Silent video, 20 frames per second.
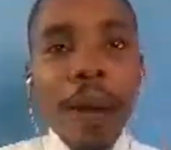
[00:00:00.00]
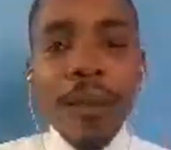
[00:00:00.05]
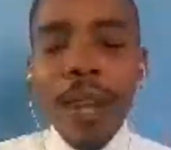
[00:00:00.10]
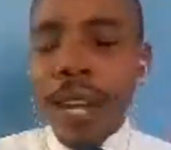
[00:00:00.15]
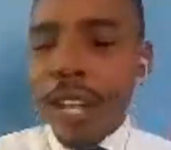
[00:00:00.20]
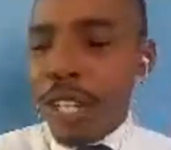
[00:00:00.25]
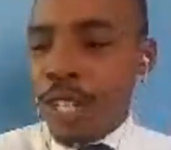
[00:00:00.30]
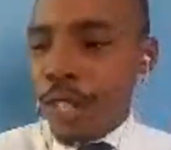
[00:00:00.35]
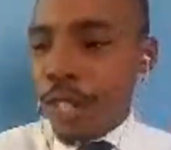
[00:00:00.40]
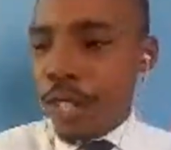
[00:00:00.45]

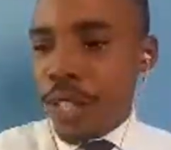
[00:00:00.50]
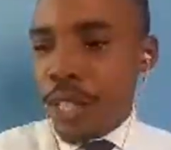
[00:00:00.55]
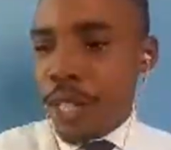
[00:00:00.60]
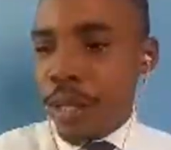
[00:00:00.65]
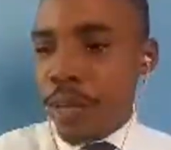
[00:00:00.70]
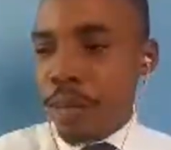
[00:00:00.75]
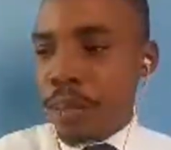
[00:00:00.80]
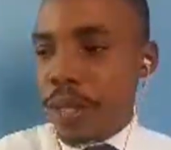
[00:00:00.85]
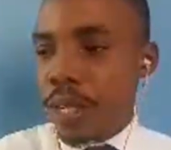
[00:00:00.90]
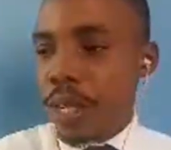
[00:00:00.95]

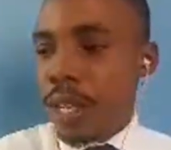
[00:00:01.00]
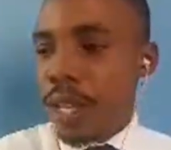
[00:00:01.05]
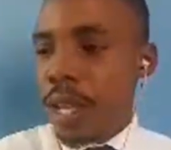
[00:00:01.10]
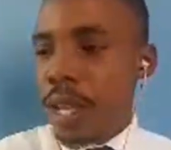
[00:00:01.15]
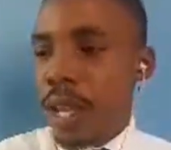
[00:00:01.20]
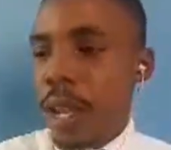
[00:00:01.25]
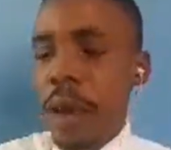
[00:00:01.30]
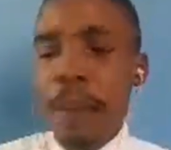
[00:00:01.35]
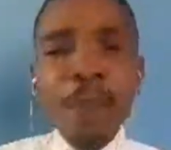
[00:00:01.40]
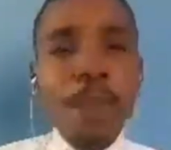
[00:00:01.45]
relationships,
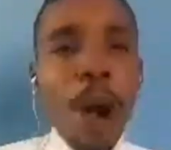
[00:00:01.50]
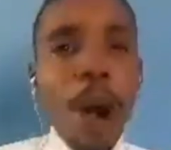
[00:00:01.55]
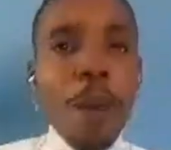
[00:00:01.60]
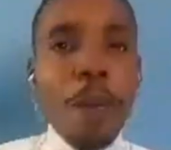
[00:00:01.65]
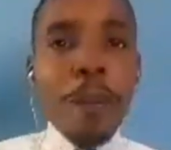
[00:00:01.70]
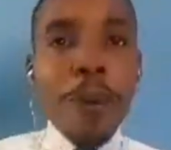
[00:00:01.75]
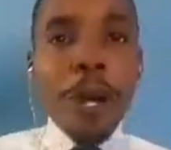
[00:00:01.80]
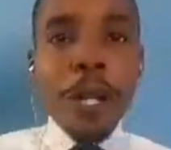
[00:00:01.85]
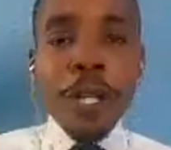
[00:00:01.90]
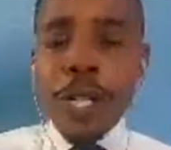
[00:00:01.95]
more
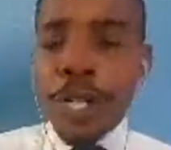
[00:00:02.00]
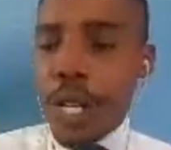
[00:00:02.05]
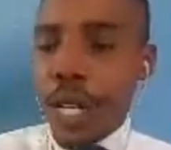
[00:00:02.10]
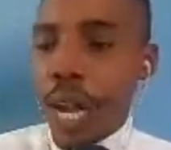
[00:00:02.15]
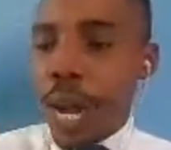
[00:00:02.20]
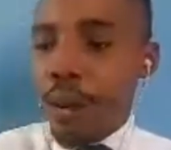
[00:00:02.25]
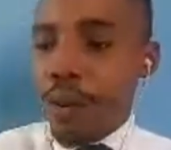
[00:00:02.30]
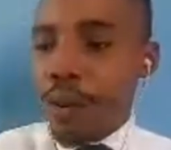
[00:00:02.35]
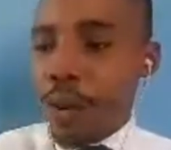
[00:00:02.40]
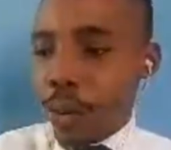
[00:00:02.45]

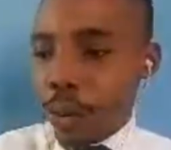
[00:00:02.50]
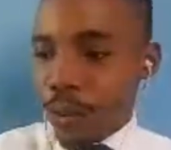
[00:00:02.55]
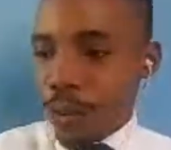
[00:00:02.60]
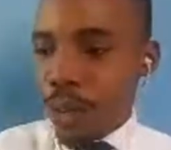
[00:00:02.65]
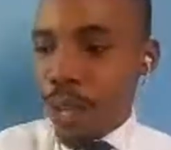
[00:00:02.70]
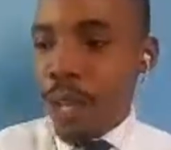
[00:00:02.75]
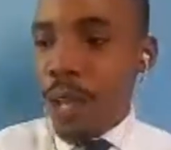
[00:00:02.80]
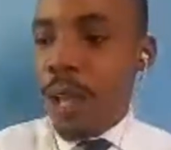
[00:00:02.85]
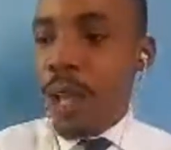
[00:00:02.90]
personal growth,